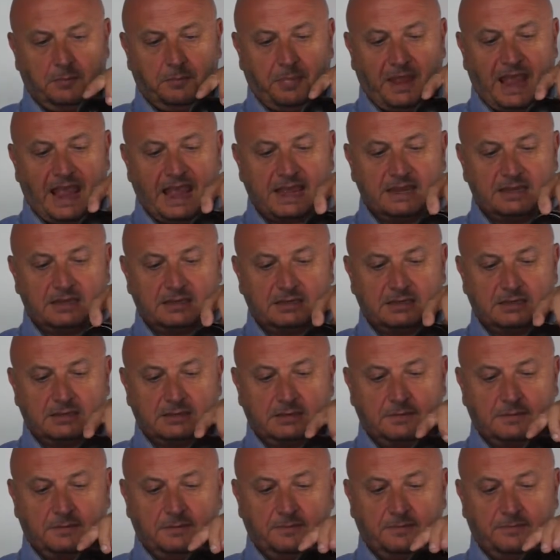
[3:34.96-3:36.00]

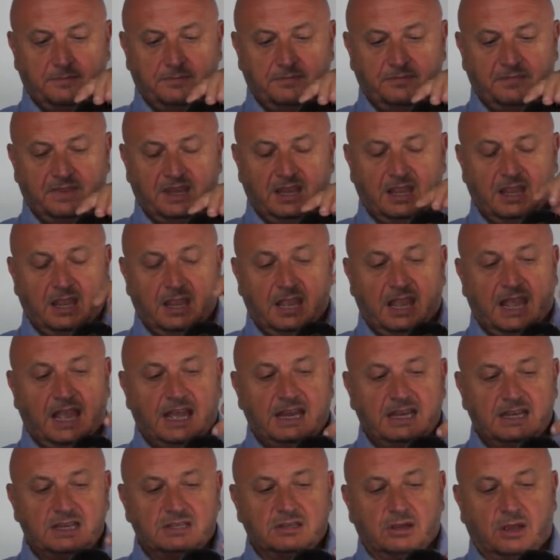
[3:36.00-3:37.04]
pans,
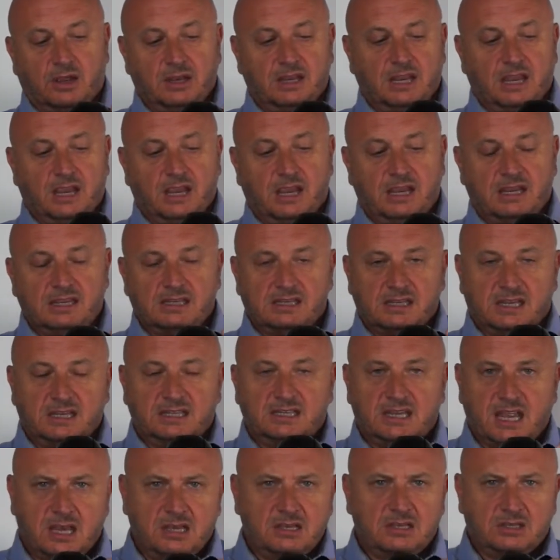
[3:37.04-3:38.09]
and inside here is a
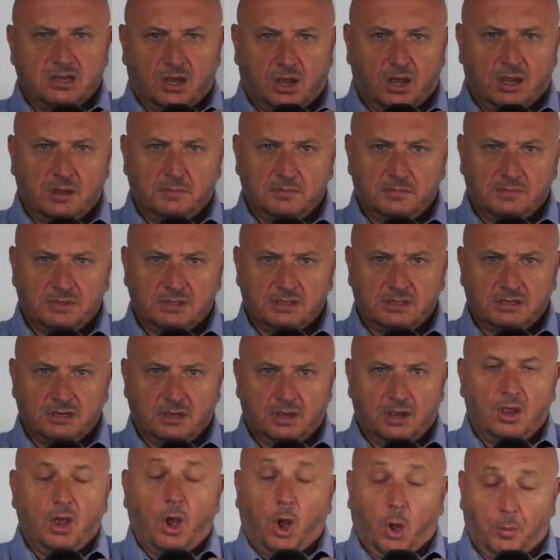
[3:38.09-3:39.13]
10 times
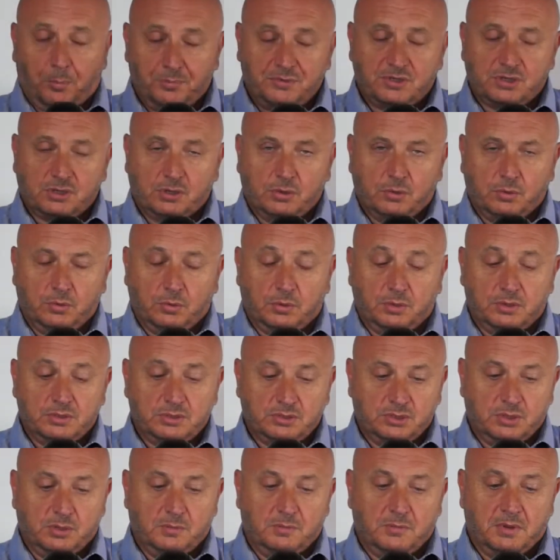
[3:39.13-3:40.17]
optical
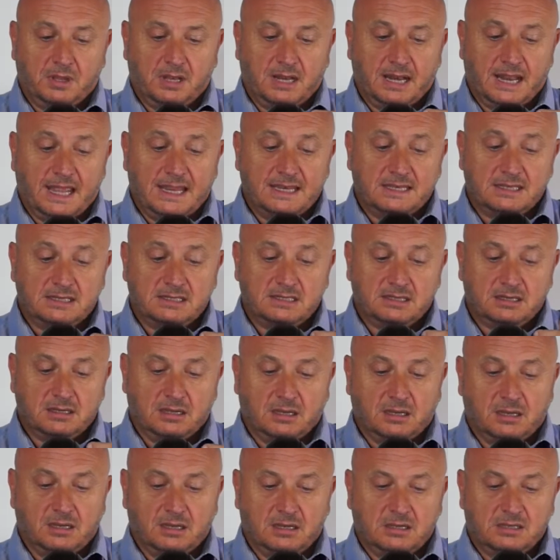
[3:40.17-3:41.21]
zoom lens,
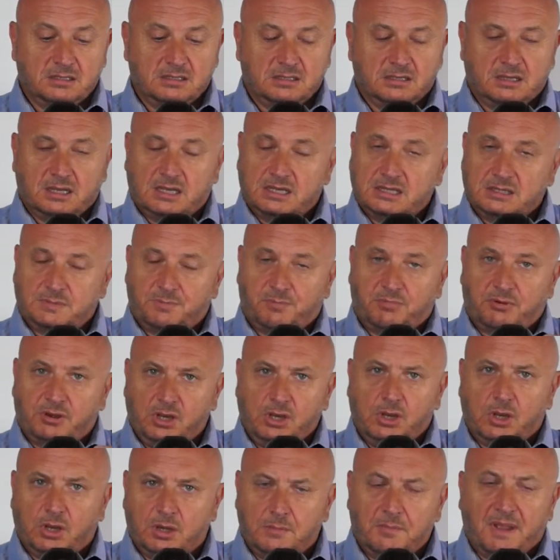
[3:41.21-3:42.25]
so that's
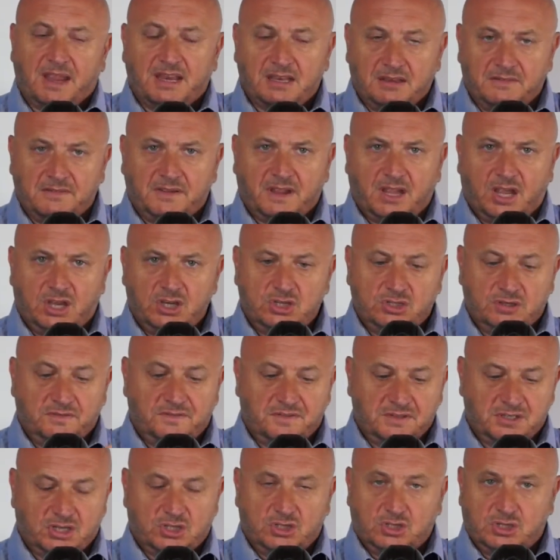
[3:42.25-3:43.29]
pretty good magnification
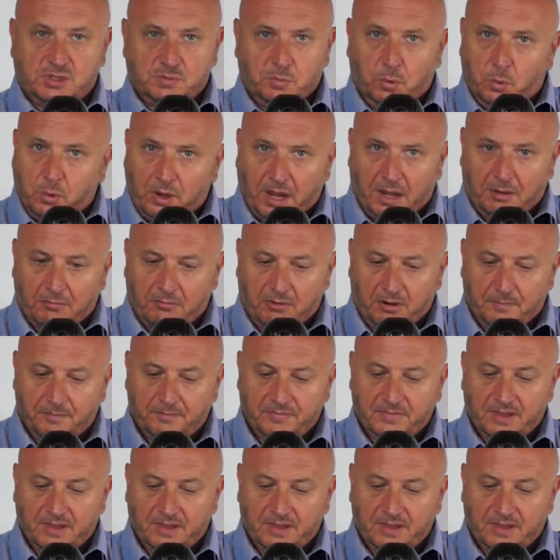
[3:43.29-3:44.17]
for such a small camera.